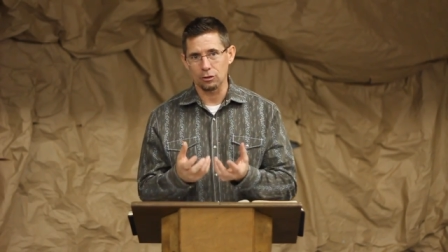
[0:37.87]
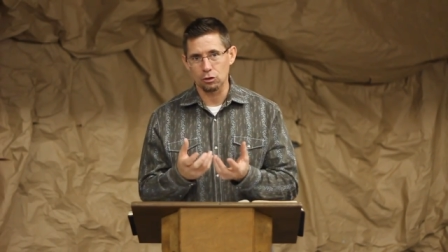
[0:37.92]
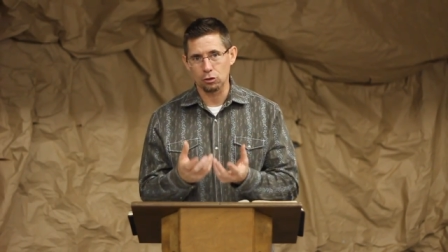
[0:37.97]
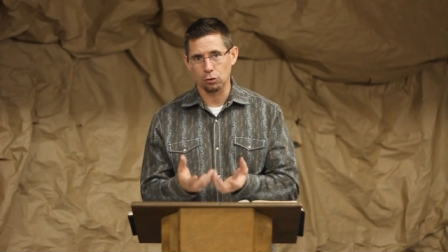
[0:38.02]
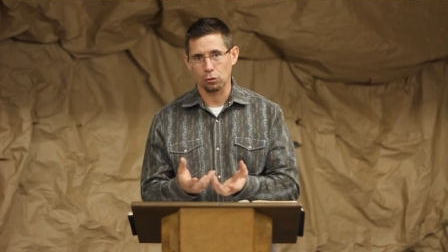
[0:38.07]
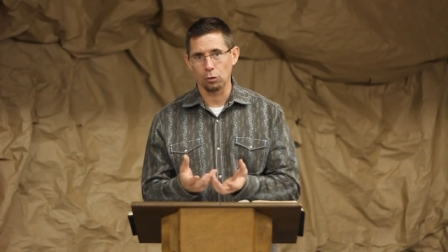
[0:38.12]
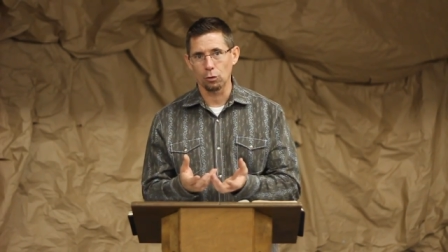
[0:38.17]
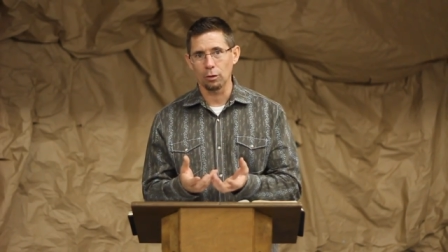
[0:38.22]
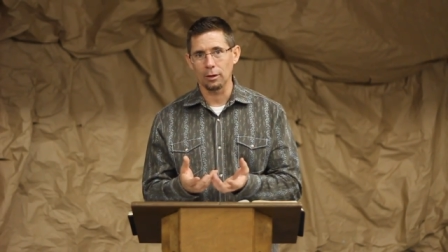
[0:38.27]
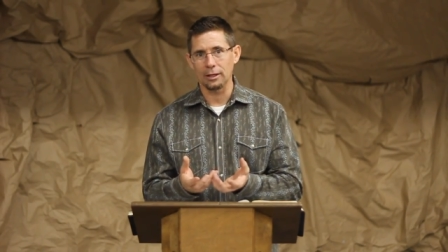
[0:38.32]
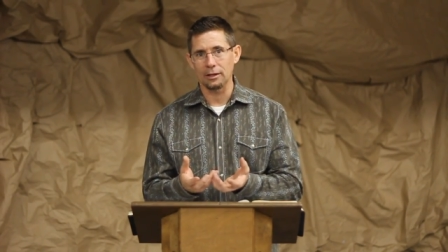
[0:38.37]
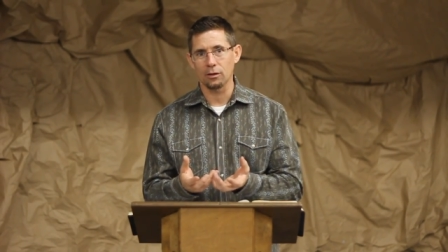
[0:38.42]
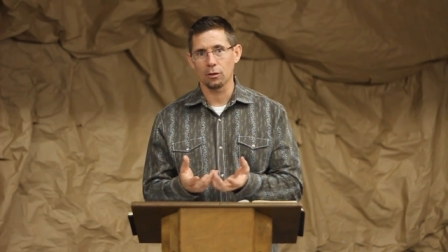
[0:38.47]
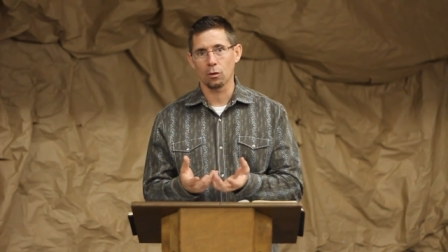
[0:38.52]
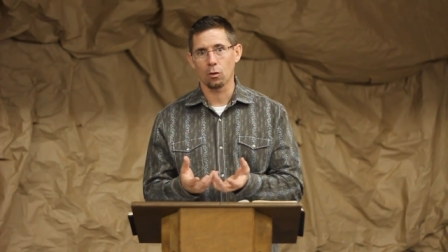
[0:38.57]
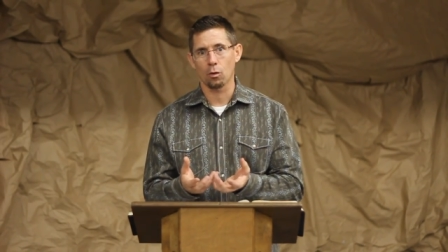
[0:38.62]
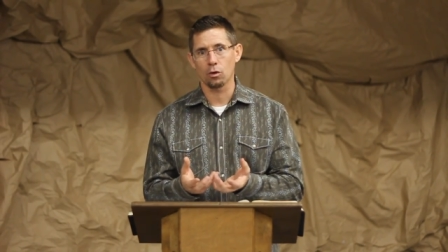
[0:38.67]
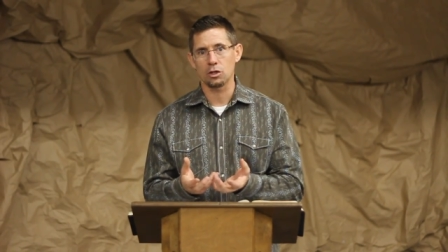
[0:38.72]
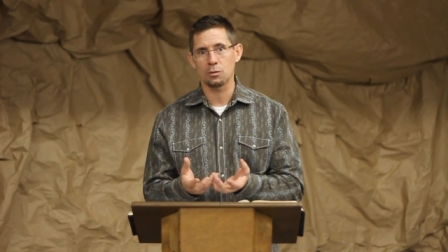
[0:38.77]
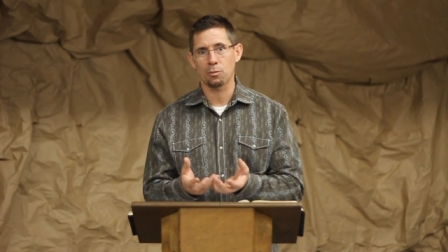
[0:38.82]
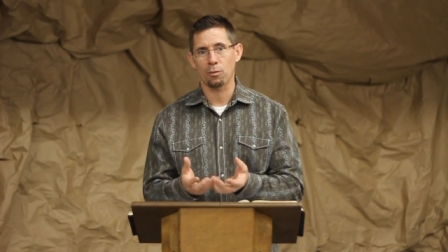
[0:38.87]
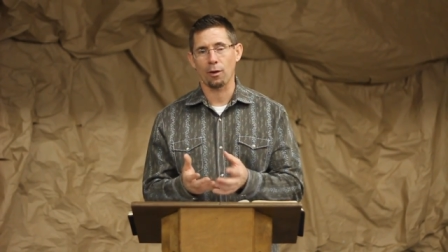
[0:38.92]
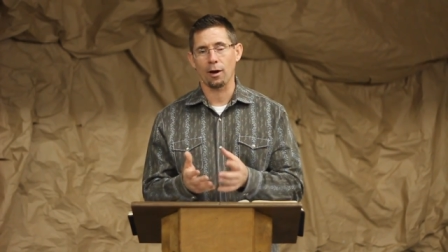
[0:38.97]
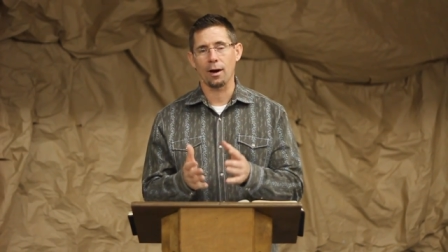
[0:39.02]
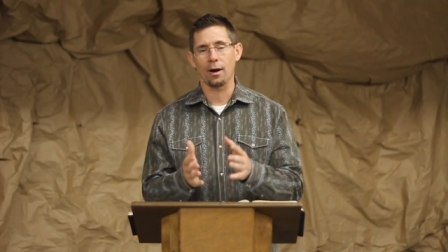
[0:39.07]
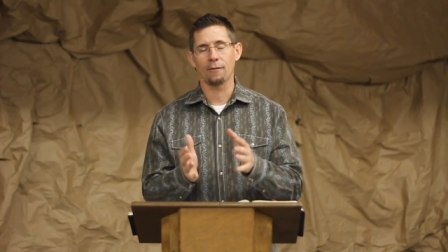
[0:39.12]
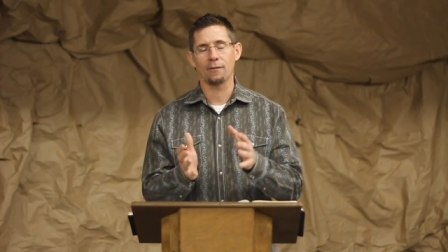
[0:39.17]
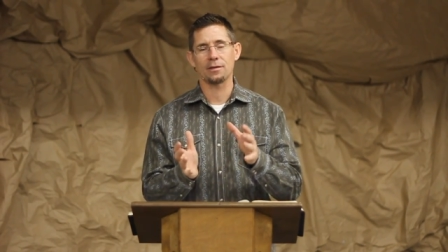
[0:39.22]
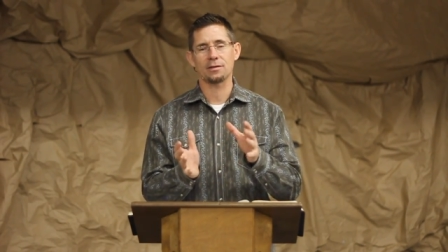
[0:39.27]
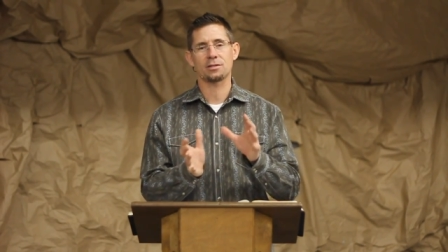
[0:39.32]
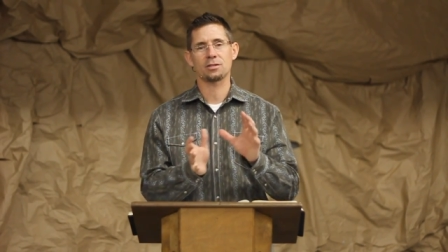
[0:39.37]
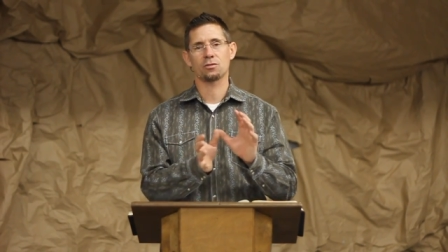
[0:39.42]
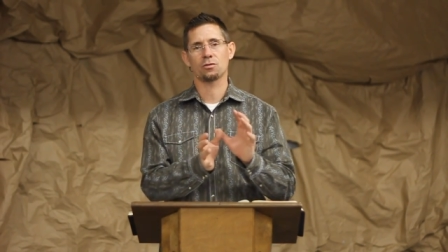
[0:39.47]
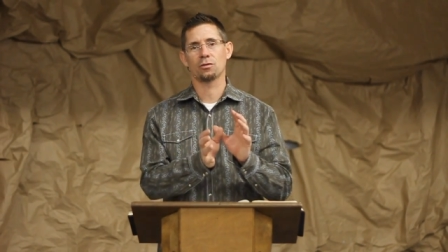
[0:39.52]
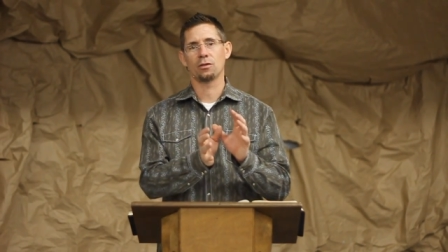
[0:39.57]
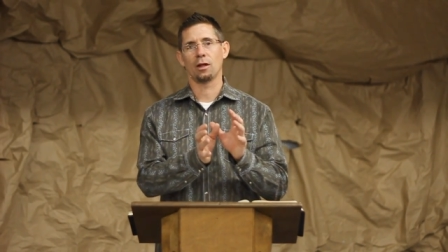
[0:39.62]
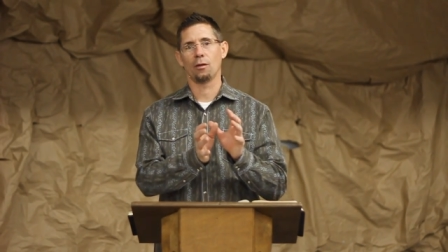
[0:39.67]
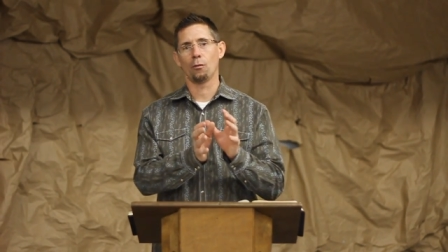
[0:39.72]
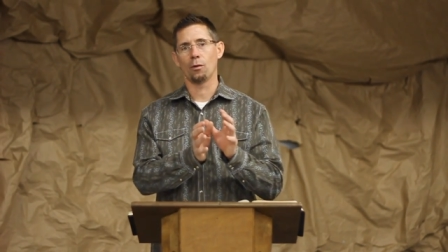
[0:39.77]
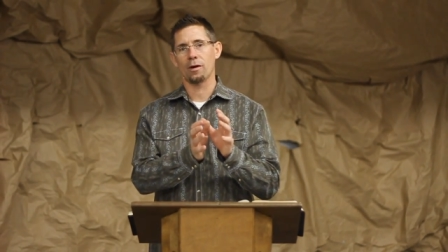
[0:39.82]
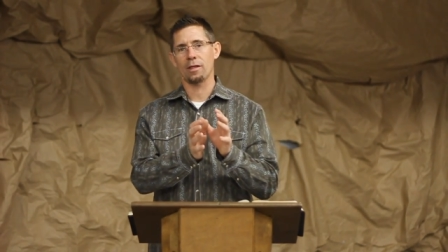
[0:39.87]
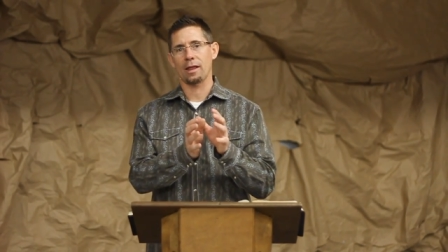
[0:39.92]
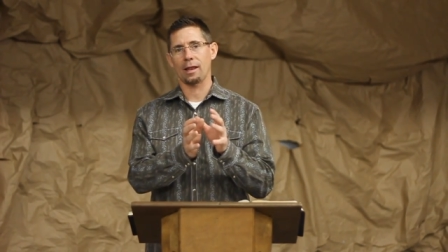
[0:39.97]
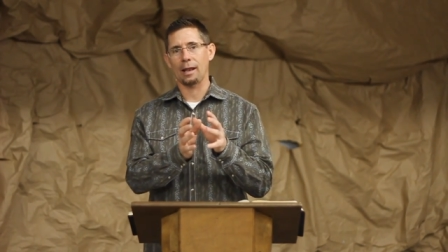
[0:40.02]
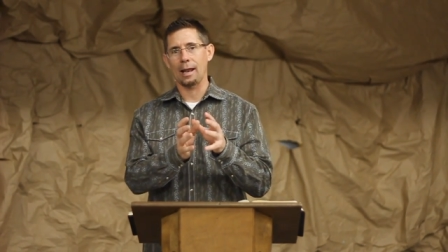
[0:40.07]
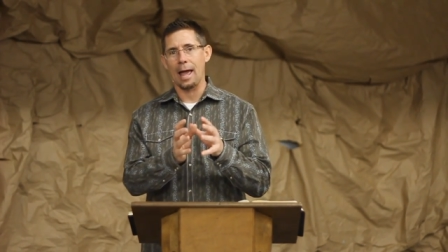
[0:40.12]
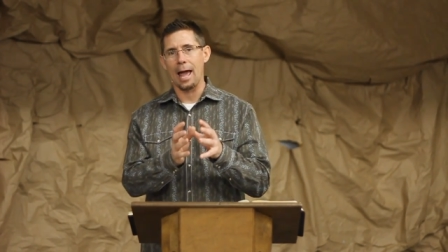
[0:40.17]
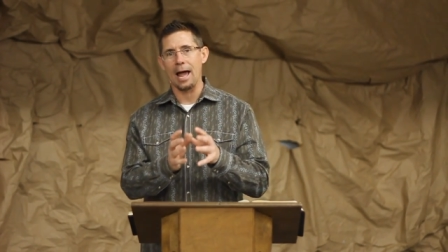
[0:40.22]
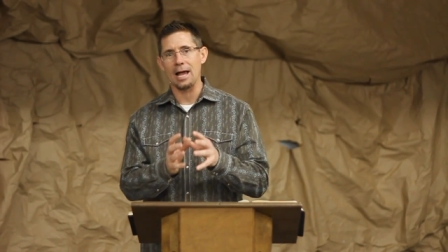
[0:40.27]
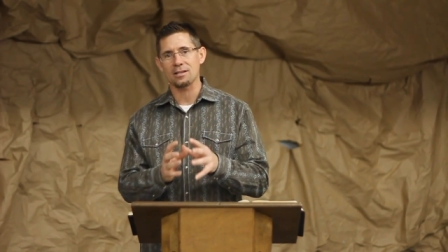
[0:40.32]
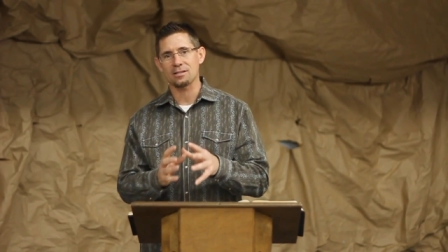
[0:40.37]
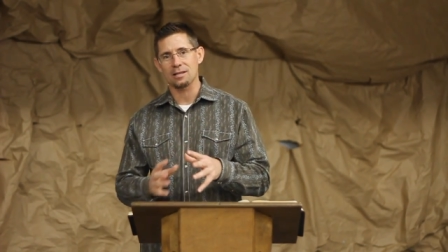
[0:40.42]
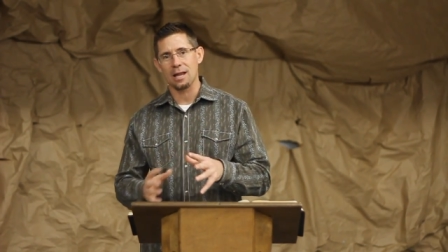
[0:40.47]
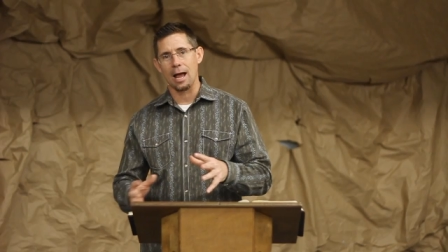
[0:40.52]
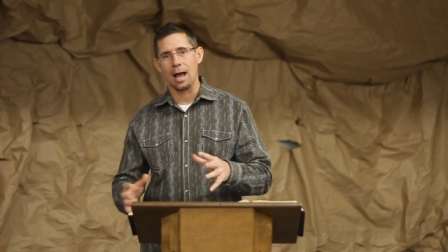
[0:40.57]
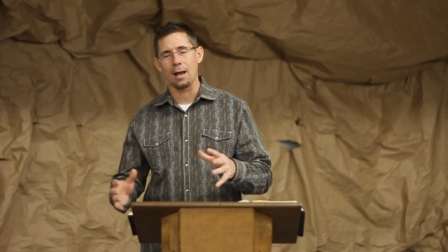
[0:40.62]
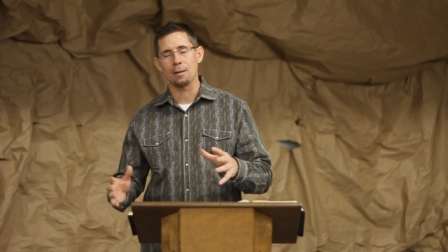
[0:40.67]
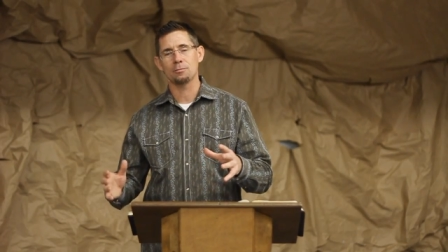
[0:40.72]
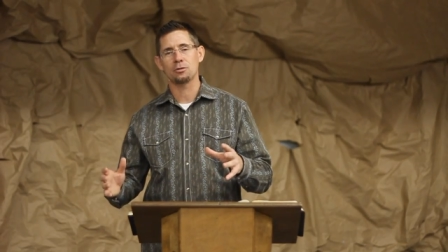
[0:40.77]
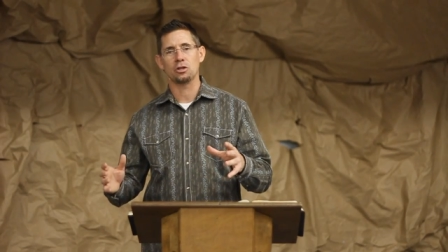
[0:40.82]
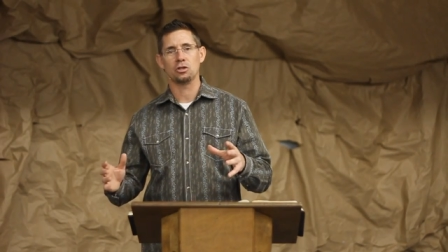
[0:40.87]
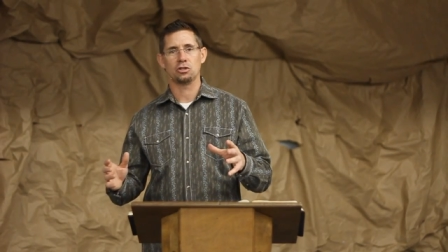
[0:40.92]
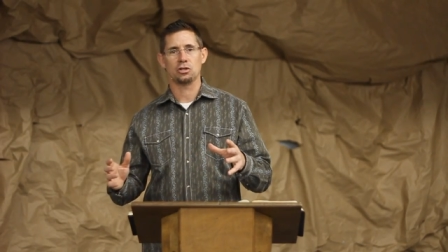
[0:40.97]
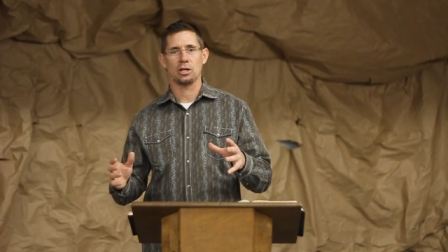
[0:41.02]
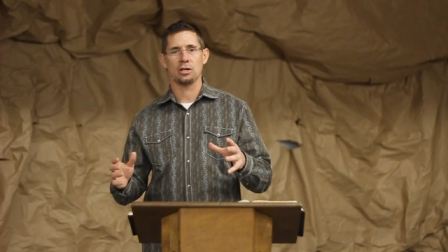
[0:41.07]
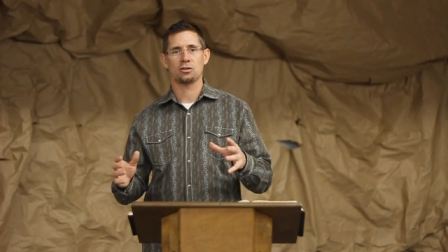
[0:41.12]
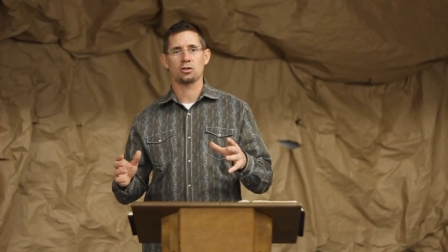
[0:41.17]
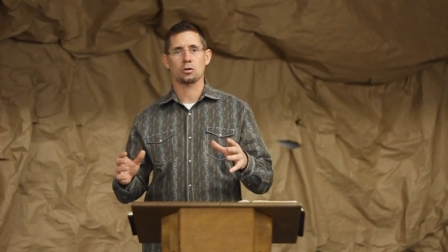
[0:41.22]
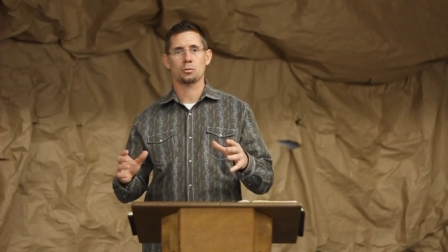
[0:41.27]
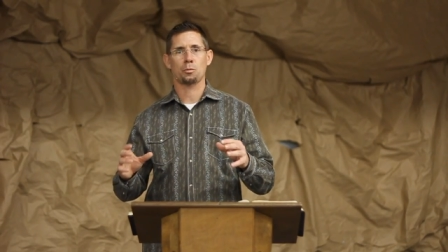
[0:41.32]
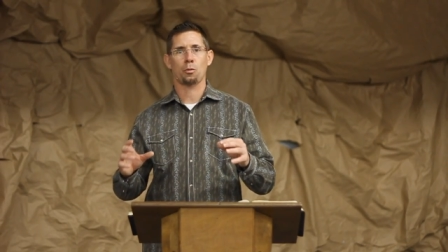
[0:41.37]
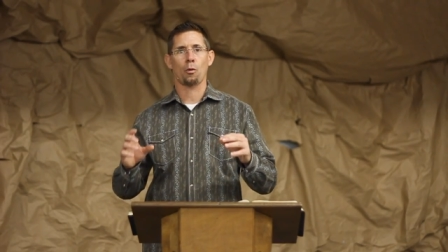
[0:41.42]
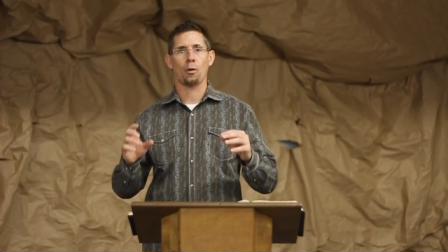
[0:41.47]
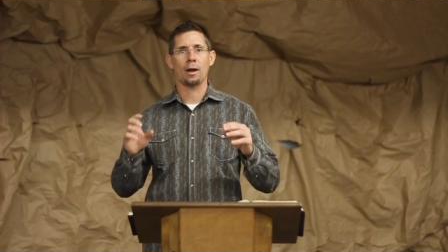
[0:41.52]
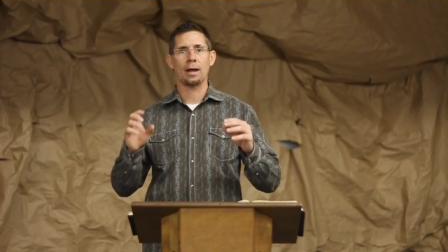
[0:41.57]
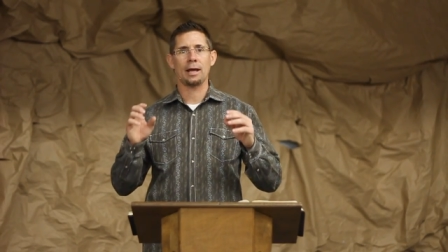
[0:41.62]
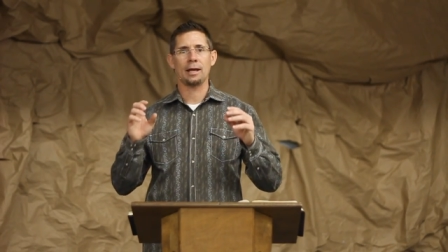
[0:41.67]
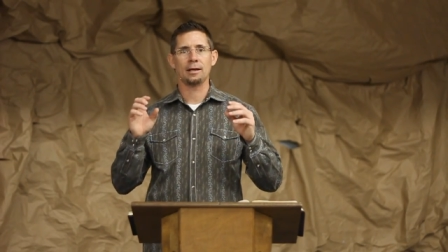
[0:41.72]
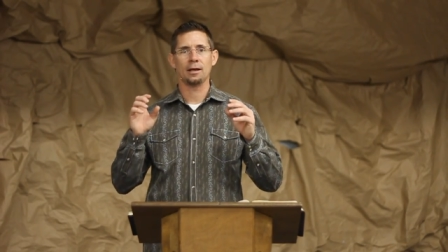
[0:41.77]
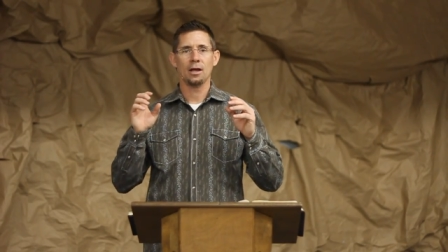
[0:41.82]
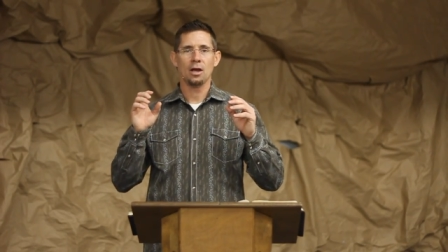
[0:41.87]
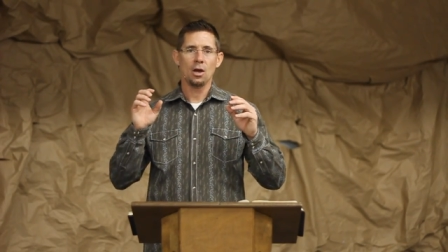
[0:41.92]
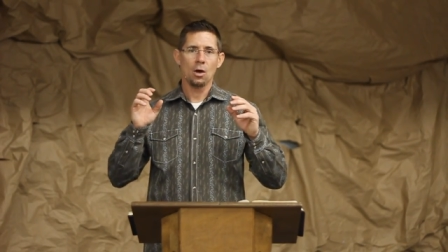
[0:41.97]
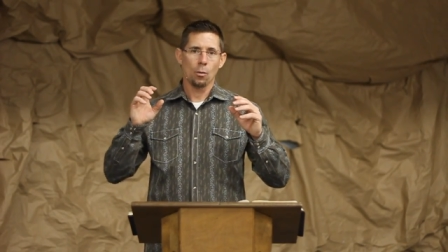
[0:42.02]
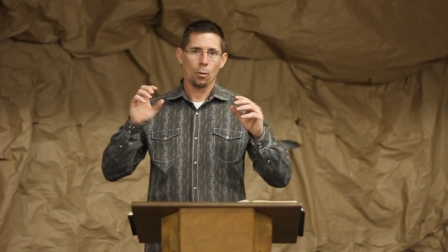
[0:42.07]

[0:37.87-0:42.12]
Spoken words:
truly the Lord's Prayer. This is one of the last times that Jesus prayed,